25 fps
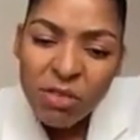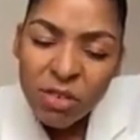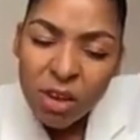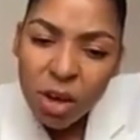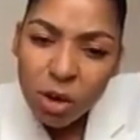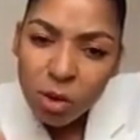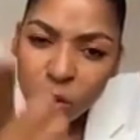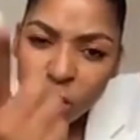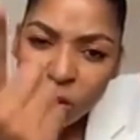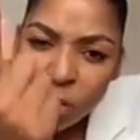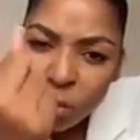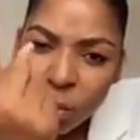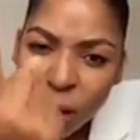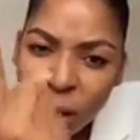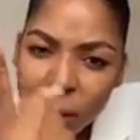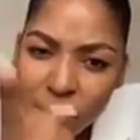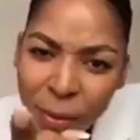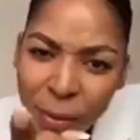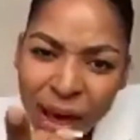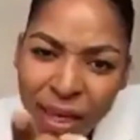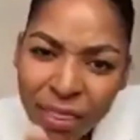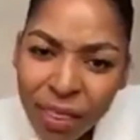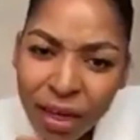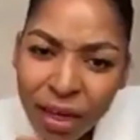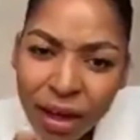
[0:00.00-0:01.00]
If you're not my
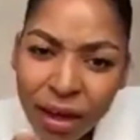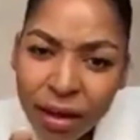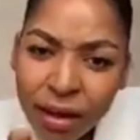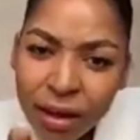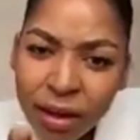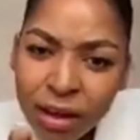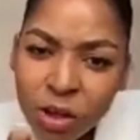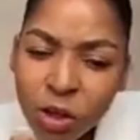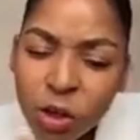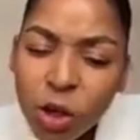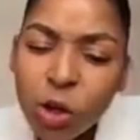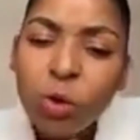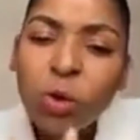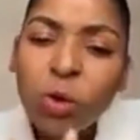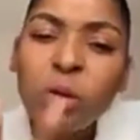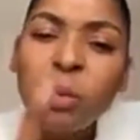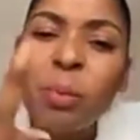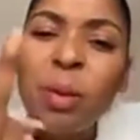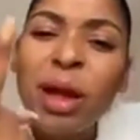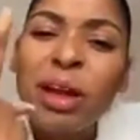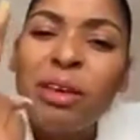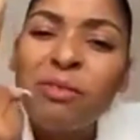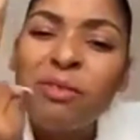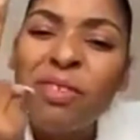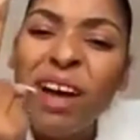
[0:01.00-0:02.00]
mother, you're
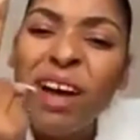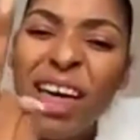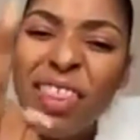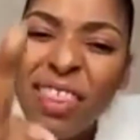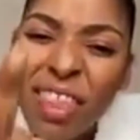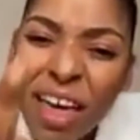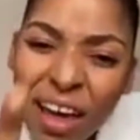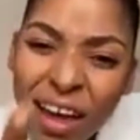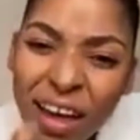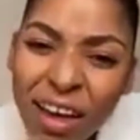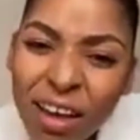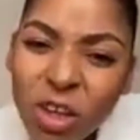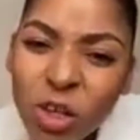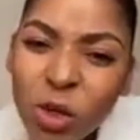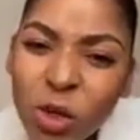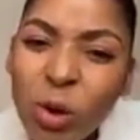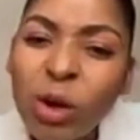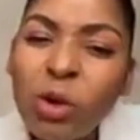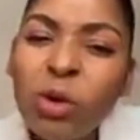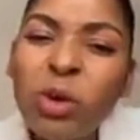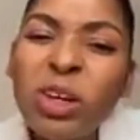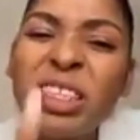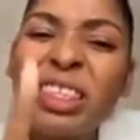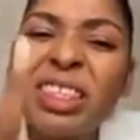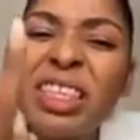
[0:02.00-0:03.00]
not my father, you
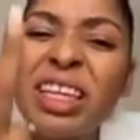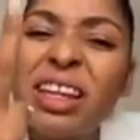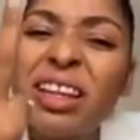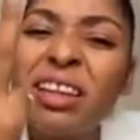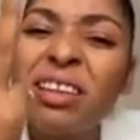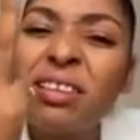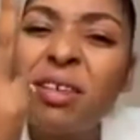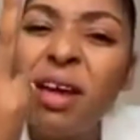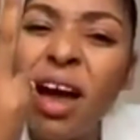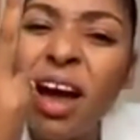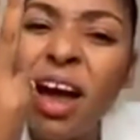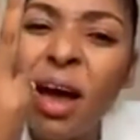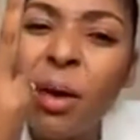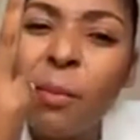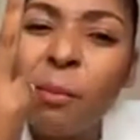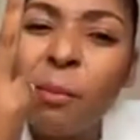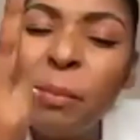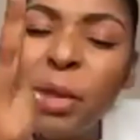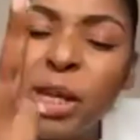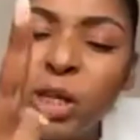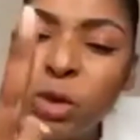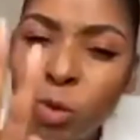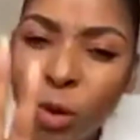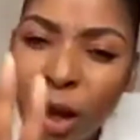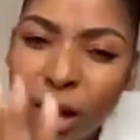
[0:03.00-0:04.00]
are not the
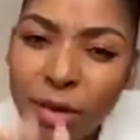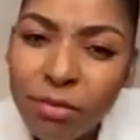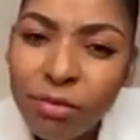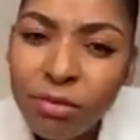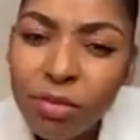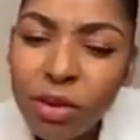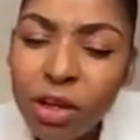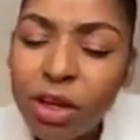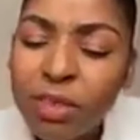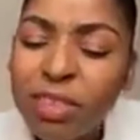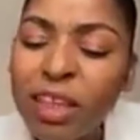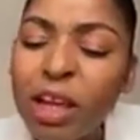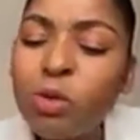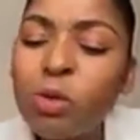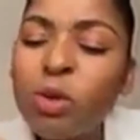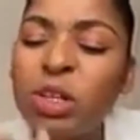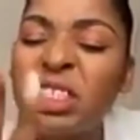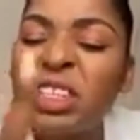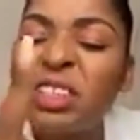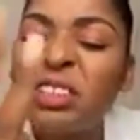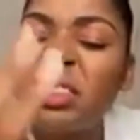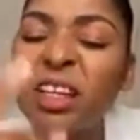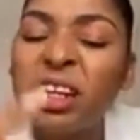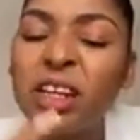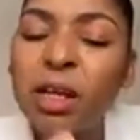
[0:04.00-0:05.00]
midwife that
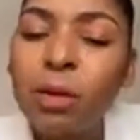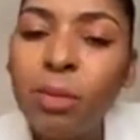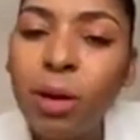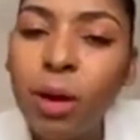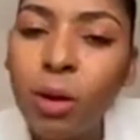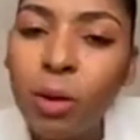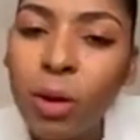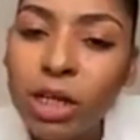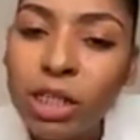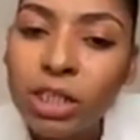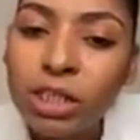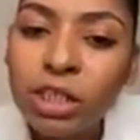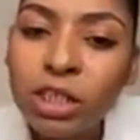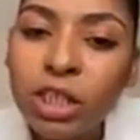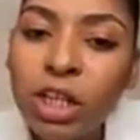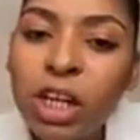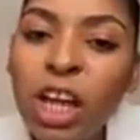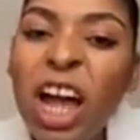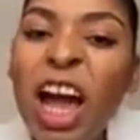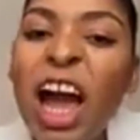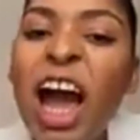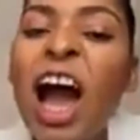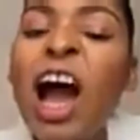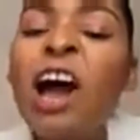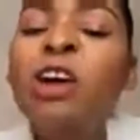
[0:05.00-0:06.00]
was in the labor ward,
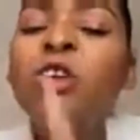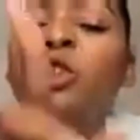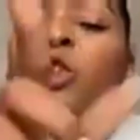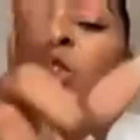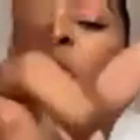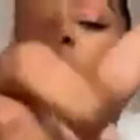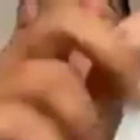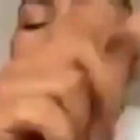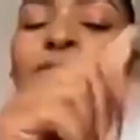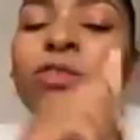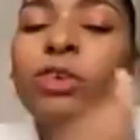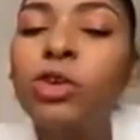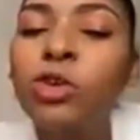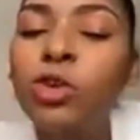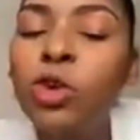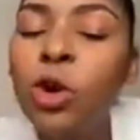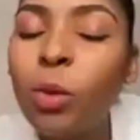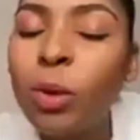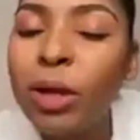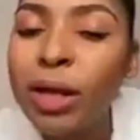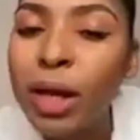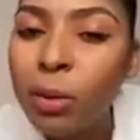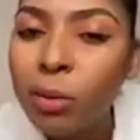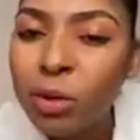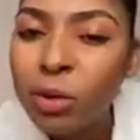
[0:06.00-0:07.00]
how do you even
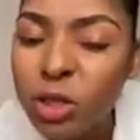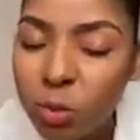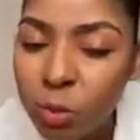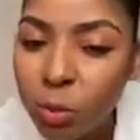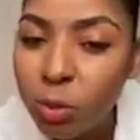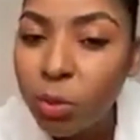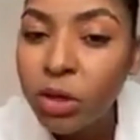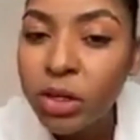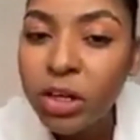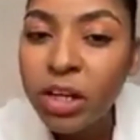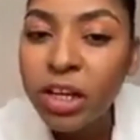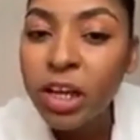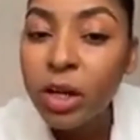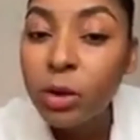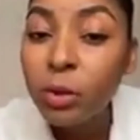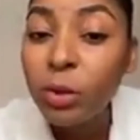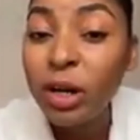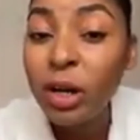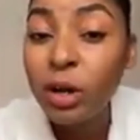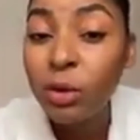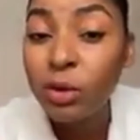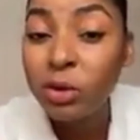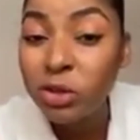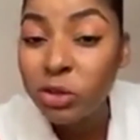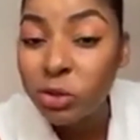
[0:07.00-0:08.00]
know when I was born and
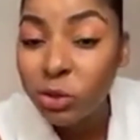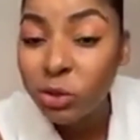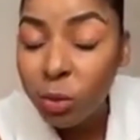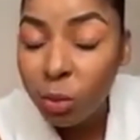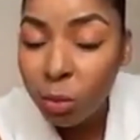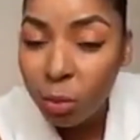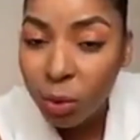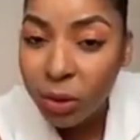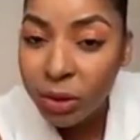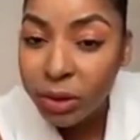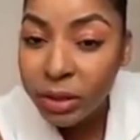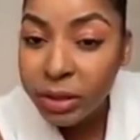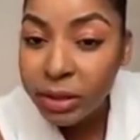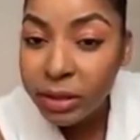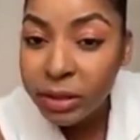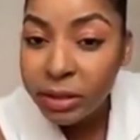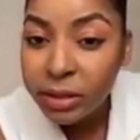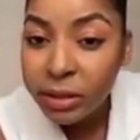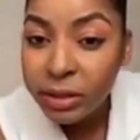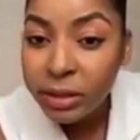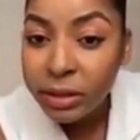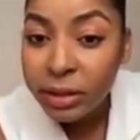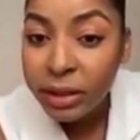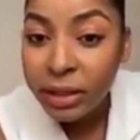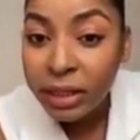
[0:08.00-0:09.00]
when I was not born?
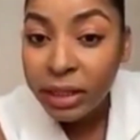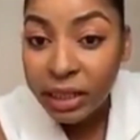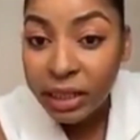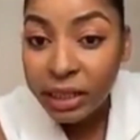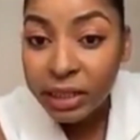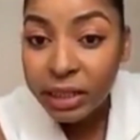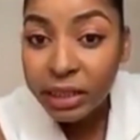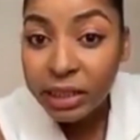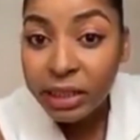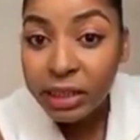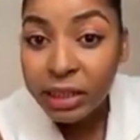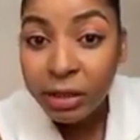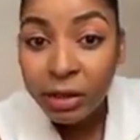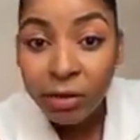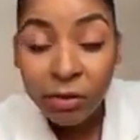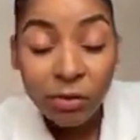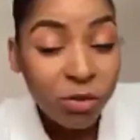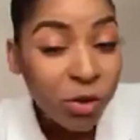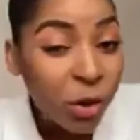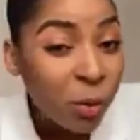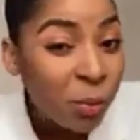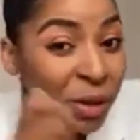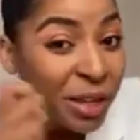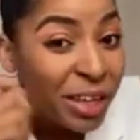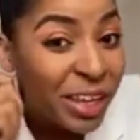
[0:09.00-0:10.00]
Huh?
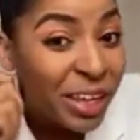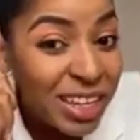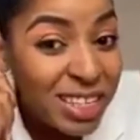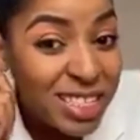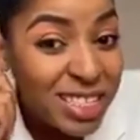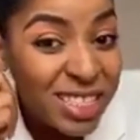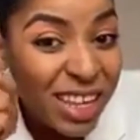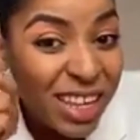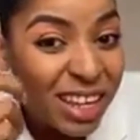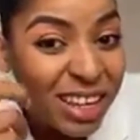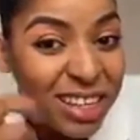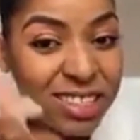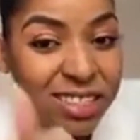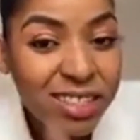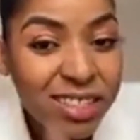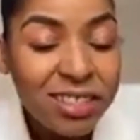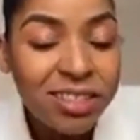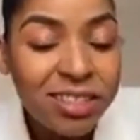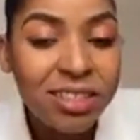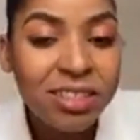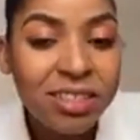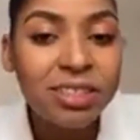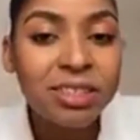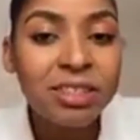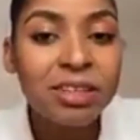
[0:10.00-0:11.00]
From hearsay,
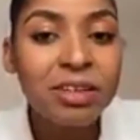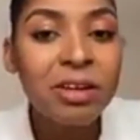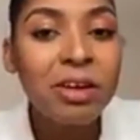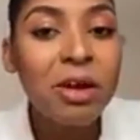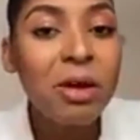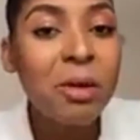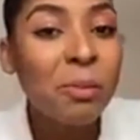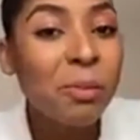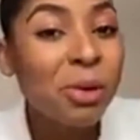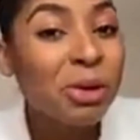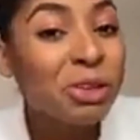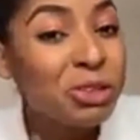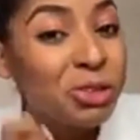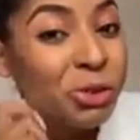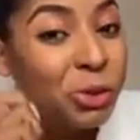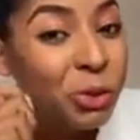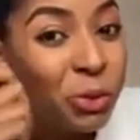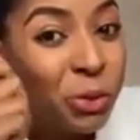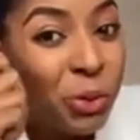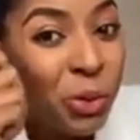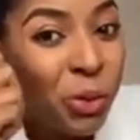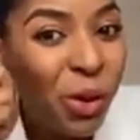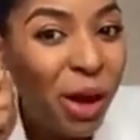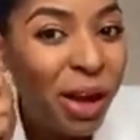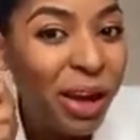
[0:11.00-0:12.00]
isn't it? But you
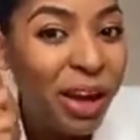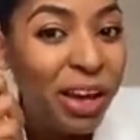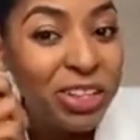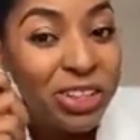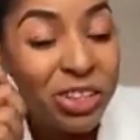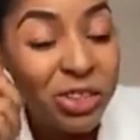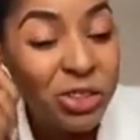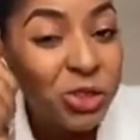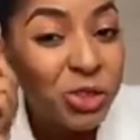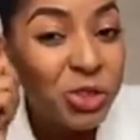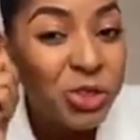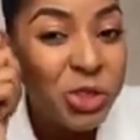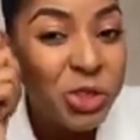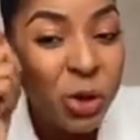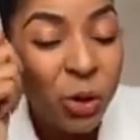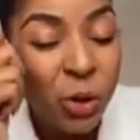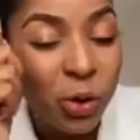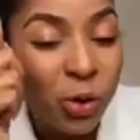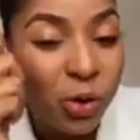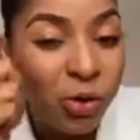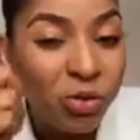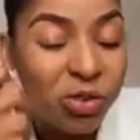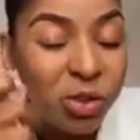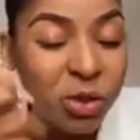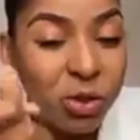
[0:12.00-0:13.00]
go ahead and you say
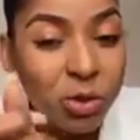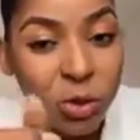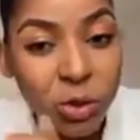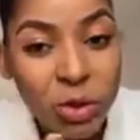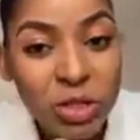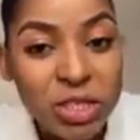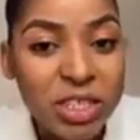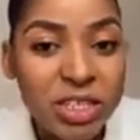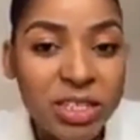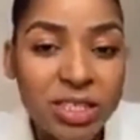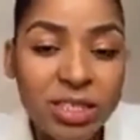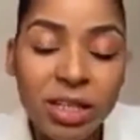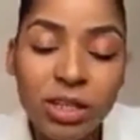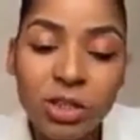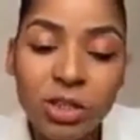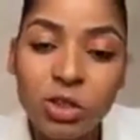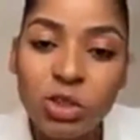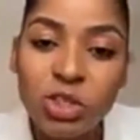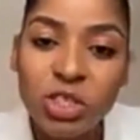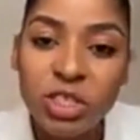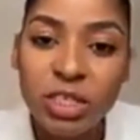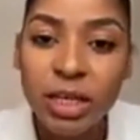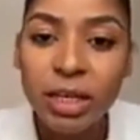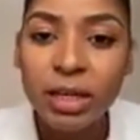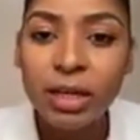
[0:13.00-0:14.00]
all of the nonsense that
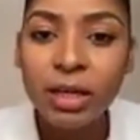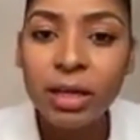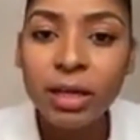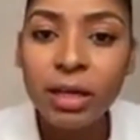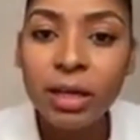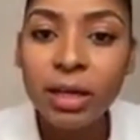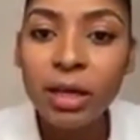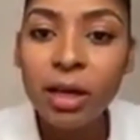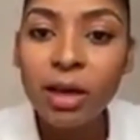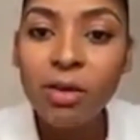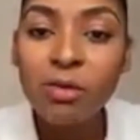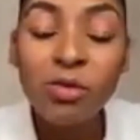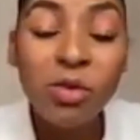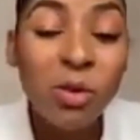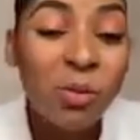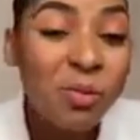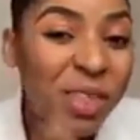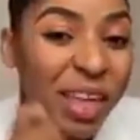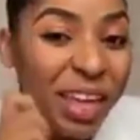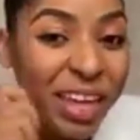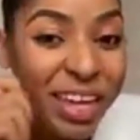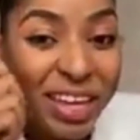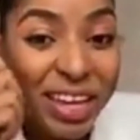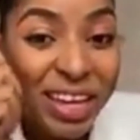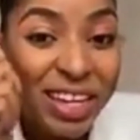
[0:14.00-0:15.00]
you say from
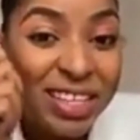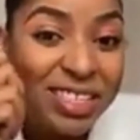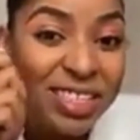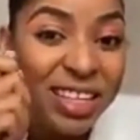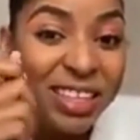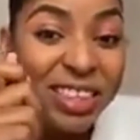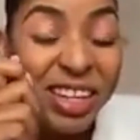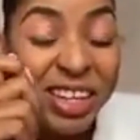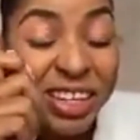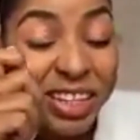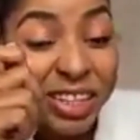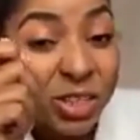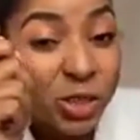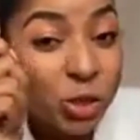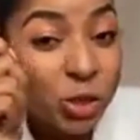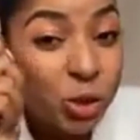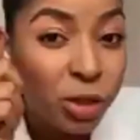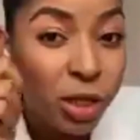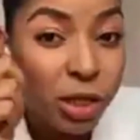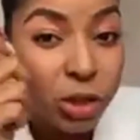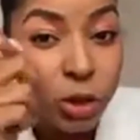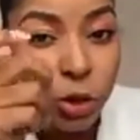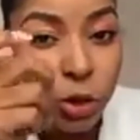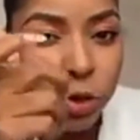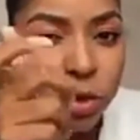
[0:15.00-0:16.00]
the hearsay, the little
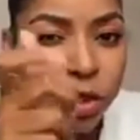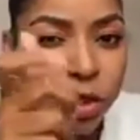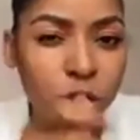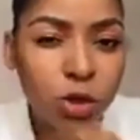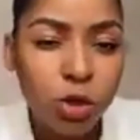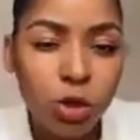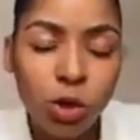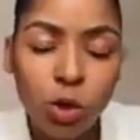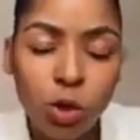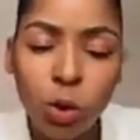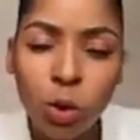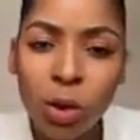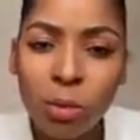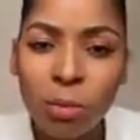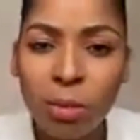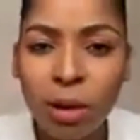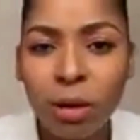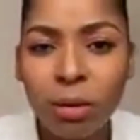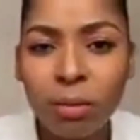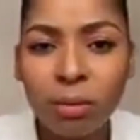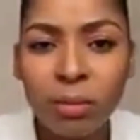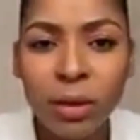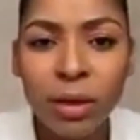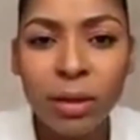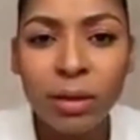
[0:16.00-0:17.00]
that you think you know
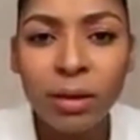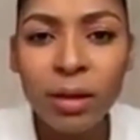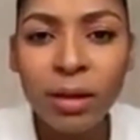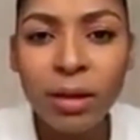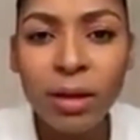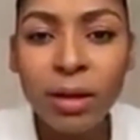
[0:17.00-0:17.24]
about me.